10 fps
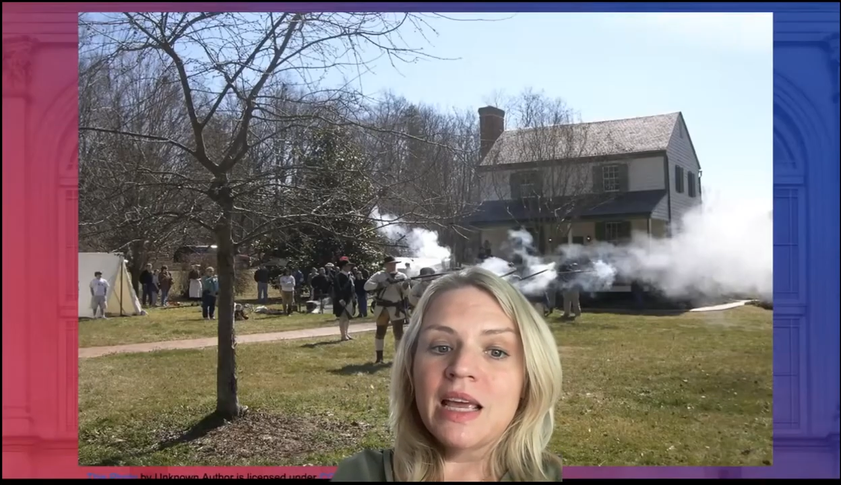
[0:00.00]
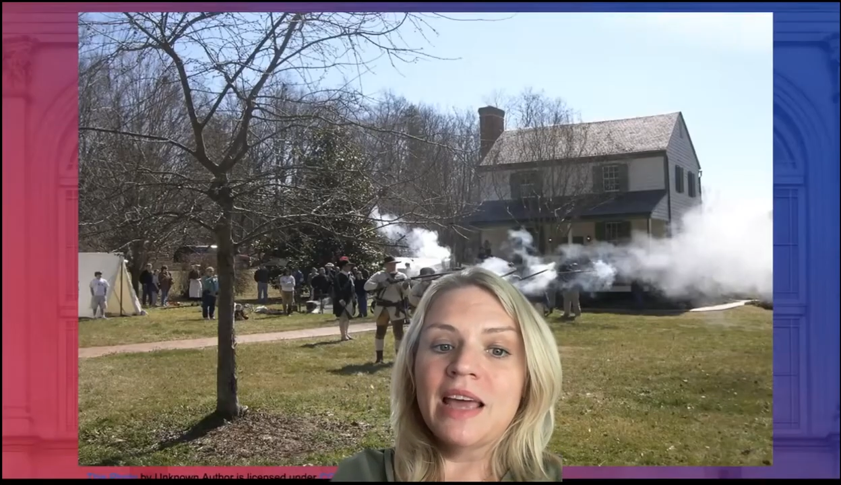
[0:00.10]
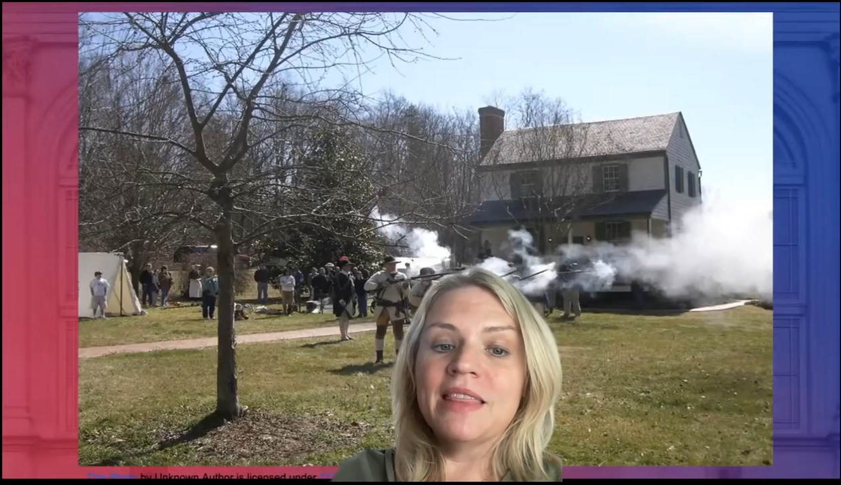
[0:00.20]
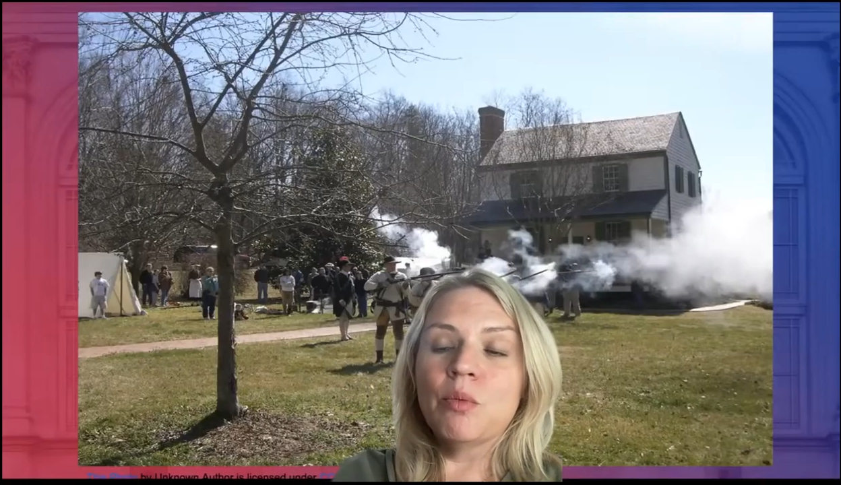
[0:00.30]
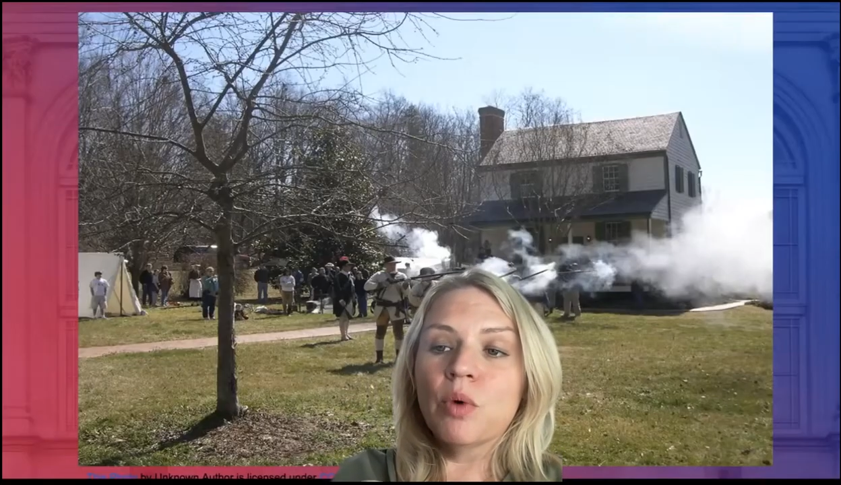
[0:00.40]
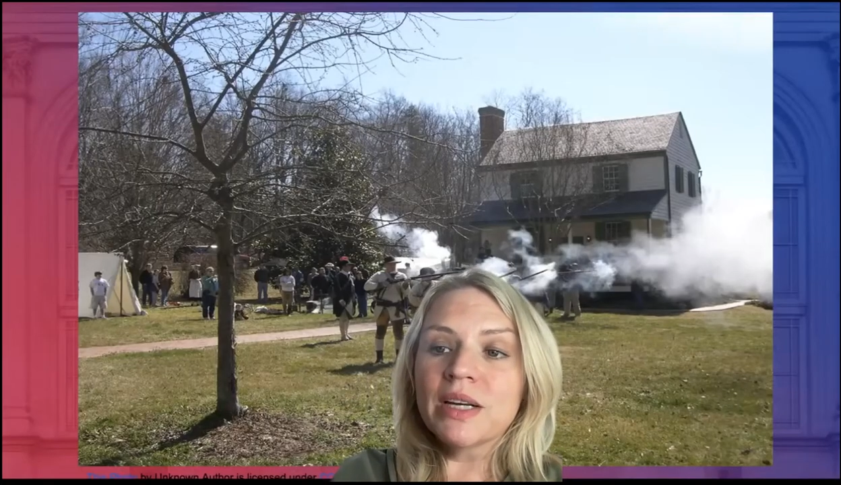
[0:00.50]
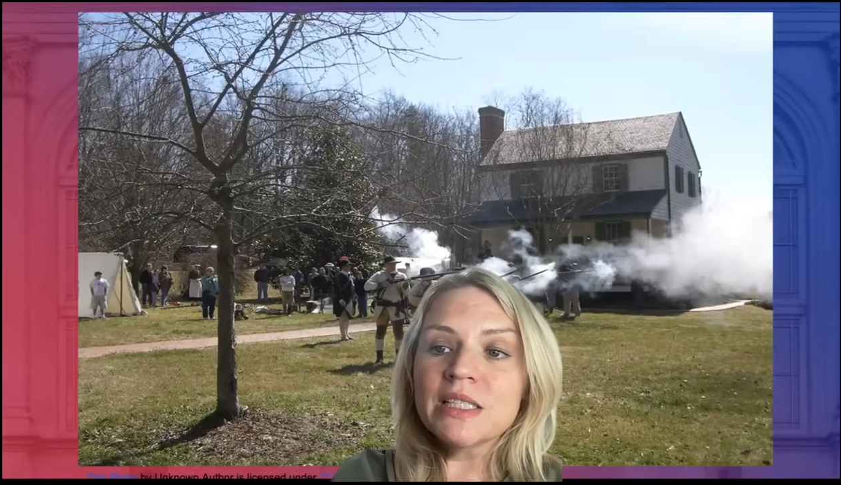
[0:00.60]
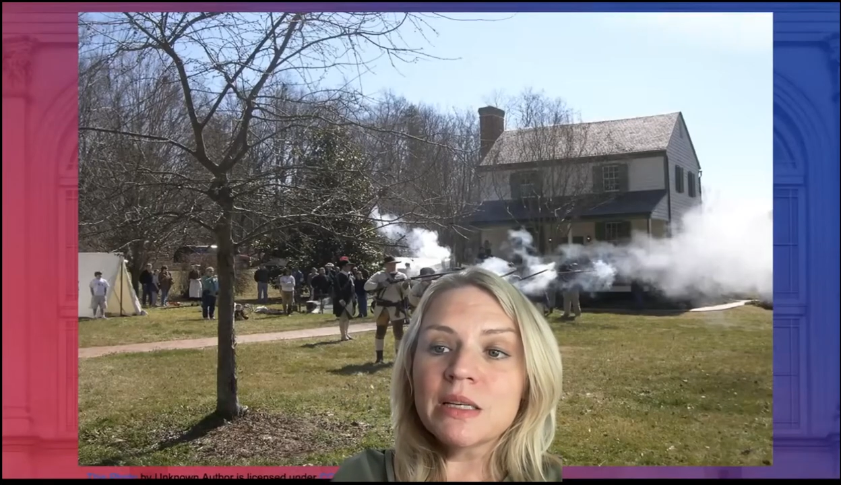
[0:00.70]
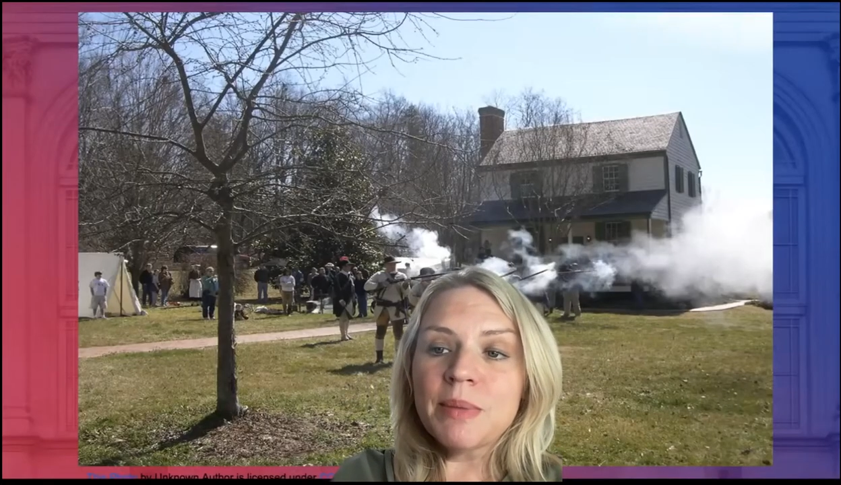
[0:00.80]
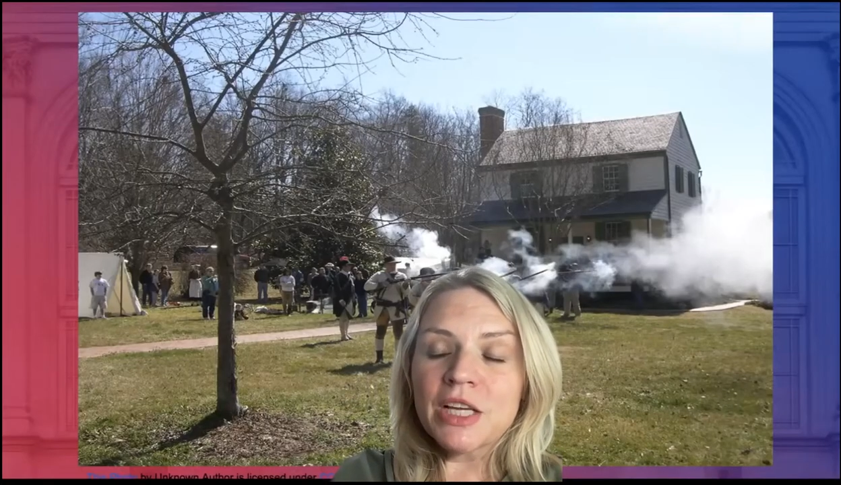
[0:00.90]
and they wanted
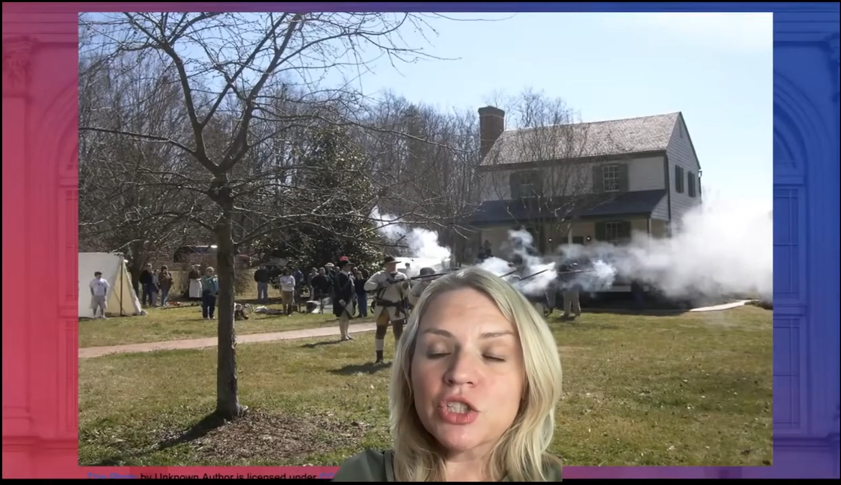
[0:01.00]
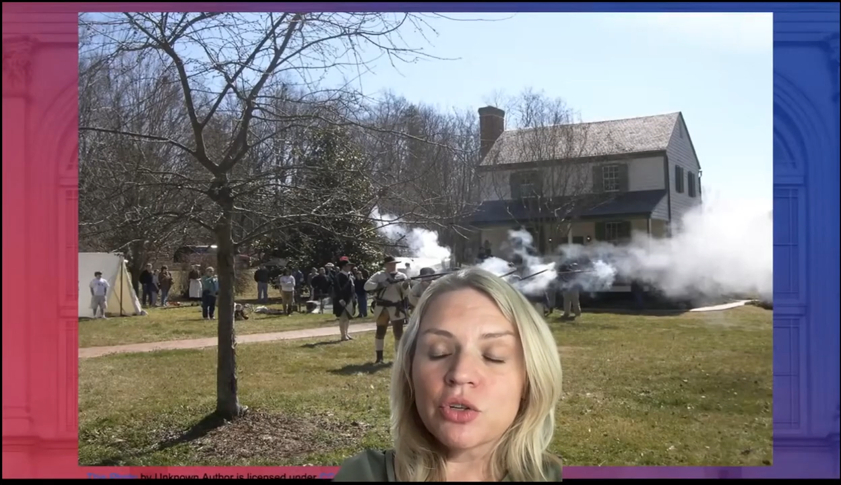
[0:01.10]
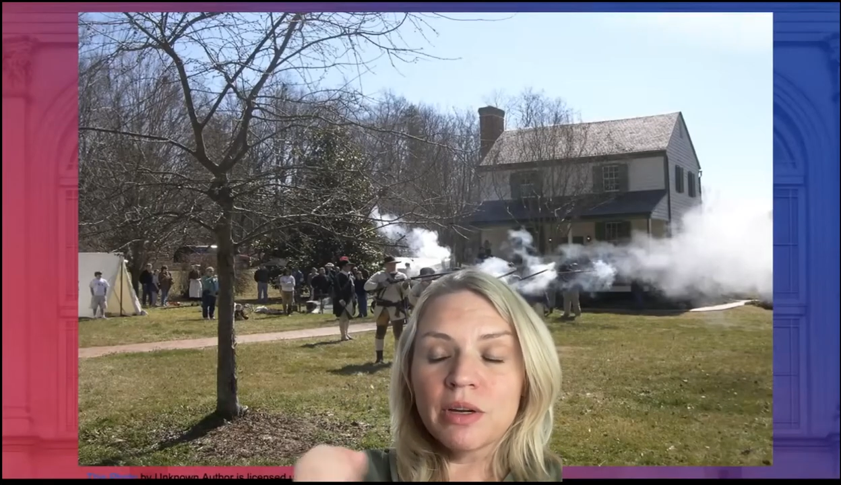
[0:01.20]
to make sure